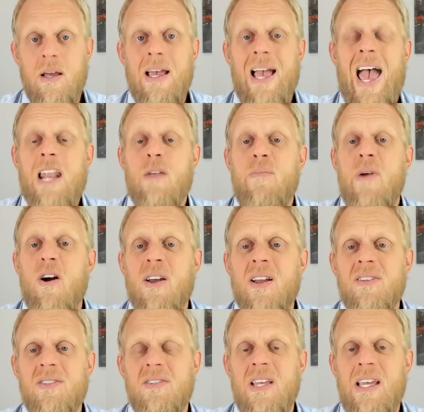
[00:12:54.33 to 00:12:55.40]
And
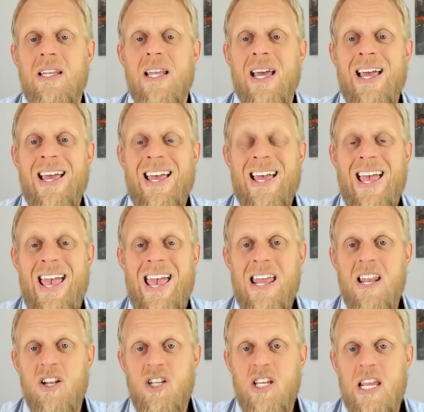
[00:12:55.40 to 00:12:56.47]
Americans need
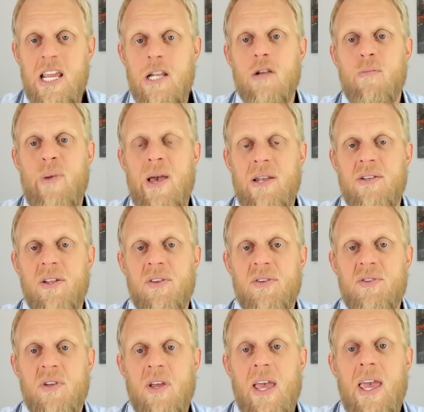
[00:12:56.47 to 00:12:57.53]
energy
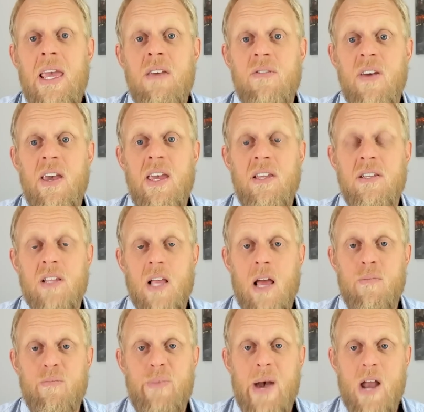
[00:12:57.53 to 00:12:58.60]
independence. EVs
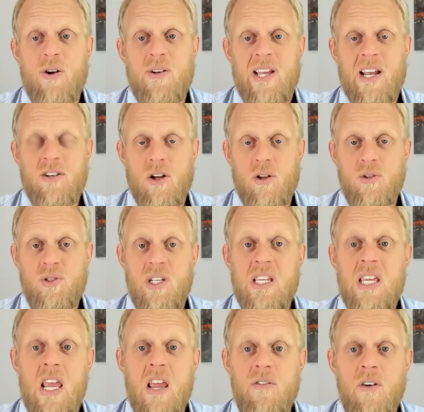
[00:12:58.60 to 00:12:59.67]
and battery technology
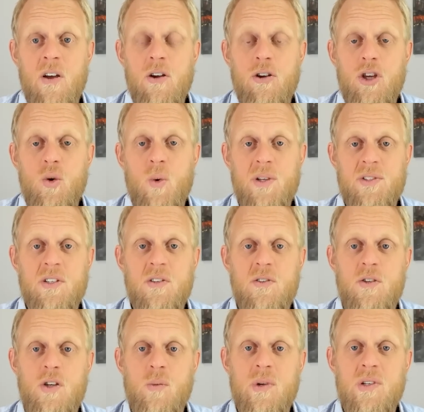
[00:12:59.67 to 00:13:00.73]
give US
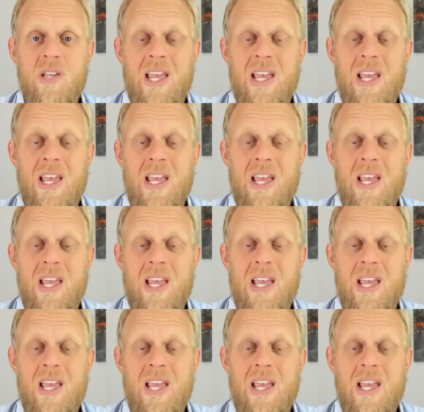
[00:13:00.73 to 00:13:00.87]
consumers